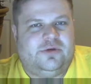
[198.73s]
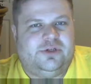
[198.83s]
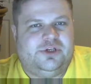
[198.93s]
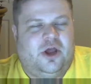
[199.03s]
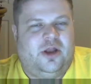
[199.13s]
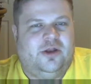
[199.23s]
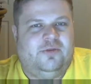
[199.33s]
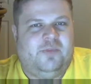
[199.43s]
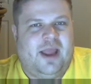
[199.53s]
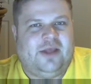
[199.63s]
John's
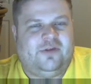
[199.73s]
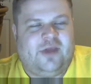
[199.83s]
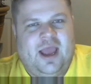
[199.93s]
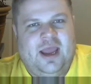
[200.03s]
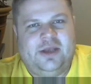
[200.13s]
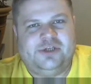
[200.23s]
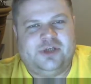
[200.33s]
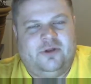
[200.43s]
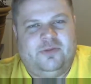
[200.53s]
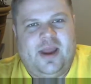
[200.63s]
Bike
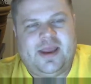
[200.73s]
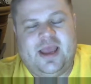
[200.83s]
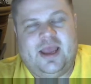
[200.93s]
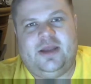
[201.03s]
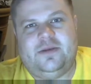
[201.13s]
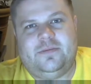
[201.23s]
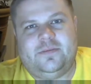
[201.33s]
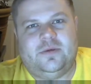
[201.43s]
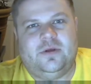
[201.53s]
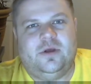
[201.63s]
Guide,
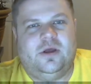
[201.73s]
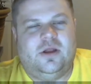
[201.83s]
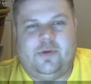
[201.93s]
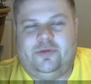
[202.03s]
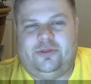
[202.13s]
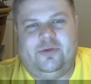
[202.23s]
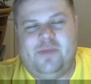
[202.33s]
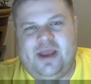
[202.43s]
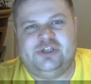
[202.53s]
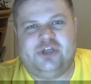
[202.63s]
with the
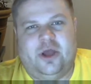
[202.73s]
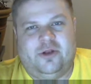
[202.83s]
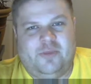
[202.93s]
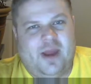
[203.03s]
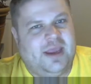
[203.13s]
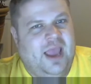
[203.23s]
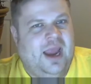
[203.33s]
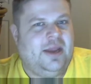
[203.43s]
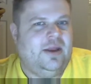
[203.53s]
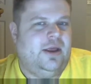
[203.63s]
domain John's Bike
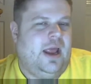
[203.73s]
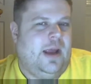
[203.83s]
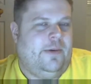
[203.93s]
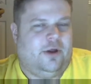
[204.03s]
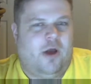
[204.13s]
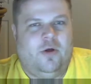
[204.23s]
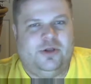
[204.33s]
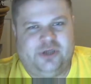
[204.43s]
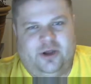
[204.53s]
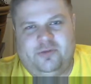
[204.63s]
Guide. I want to call it
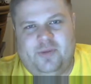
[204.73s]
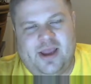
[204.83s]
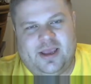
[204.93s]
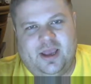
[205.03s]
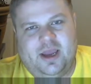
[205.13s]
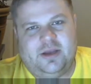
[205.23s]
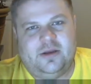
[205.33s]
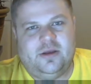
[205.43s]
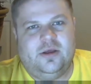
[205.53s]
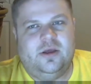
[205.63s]
John's Bike Guide,
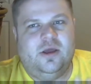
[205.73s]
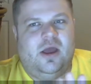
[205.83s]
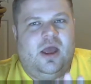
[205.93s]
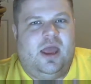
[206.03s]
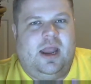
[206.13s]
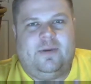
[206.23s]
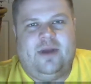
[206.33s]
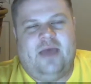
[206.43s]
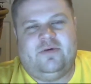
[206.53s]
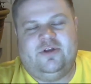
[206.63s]
and I want to
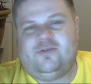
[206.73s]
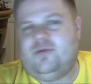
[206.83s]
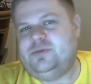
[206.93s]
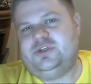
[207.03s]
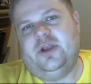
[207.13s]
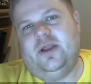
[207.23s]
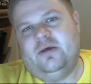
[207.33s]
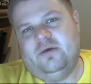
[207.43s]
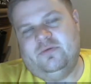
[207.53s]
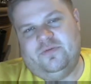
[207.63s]
have a description
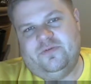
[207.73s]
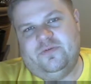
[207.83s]
of